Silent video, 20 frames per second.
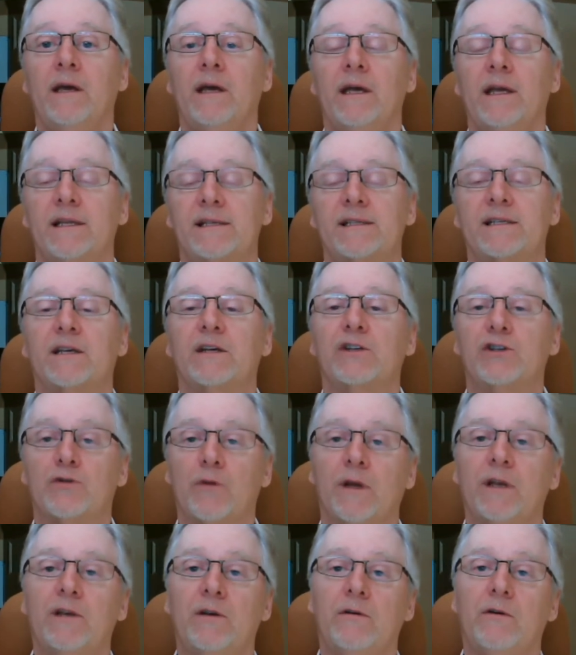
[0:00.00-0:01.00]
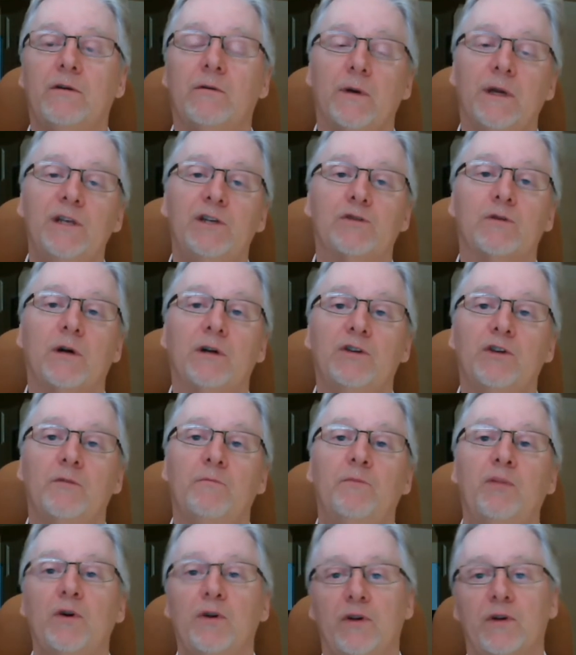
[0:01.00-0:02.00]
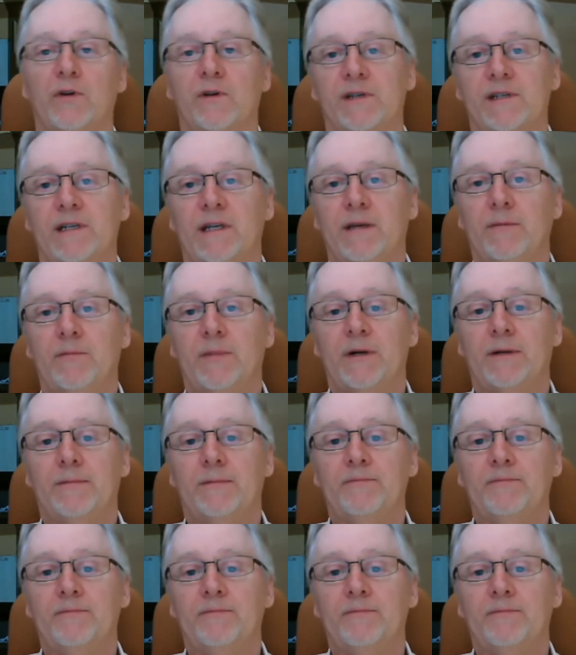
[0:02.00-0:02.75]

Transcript: It's a great drug to put you to sleep,